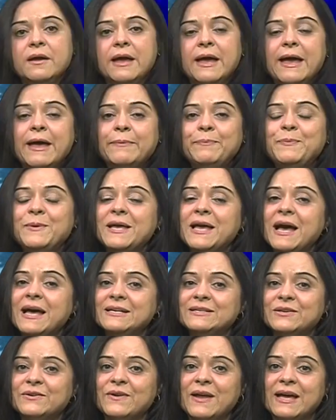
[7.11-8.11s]

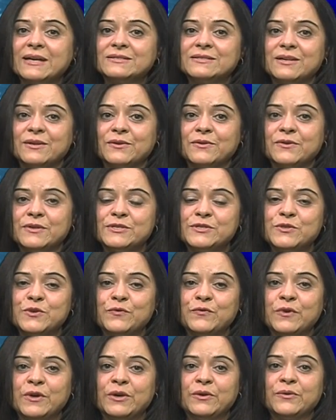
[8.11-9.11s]
FBI Director
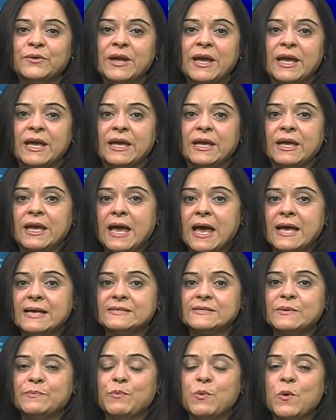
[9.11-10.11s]
Christopher Ray
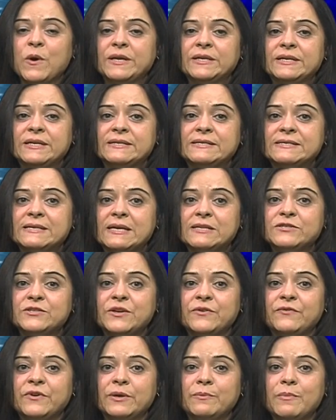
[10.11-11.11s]
has appointed
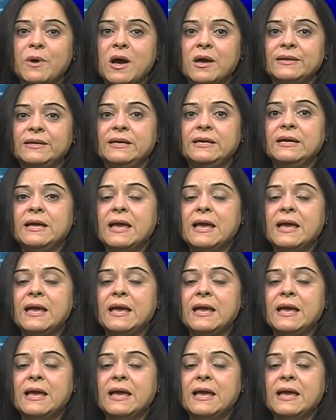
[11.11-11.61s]
Sanjay Virmani